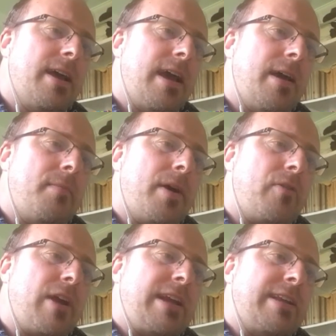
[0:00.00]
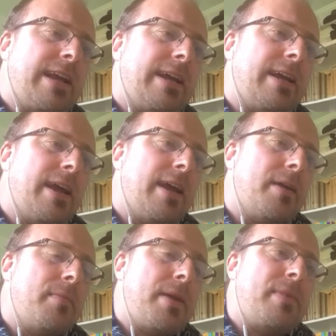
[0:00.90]
my writing,
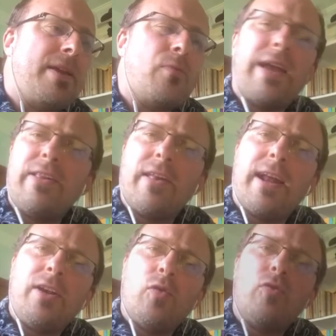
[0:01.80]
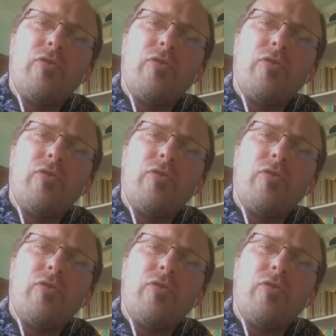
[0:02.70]
maybe in ways that I don't